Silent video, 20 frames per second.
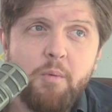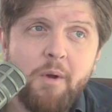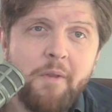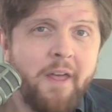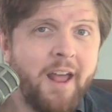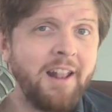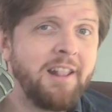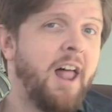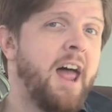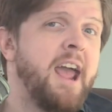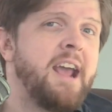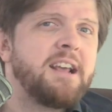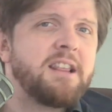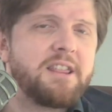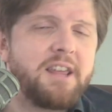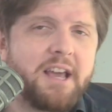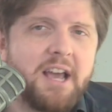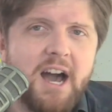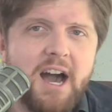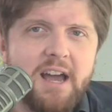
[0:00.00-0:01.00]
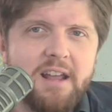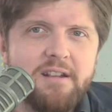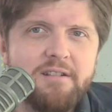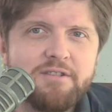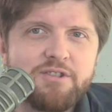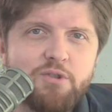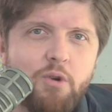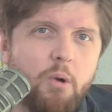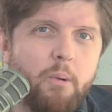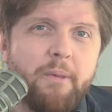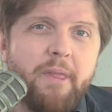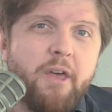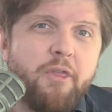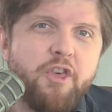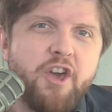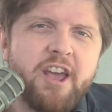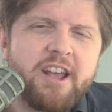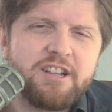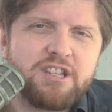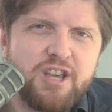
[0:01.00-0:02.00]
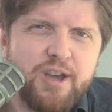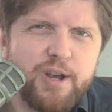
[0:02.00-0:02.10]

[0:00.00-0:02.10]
when they like the guidance or when they think it's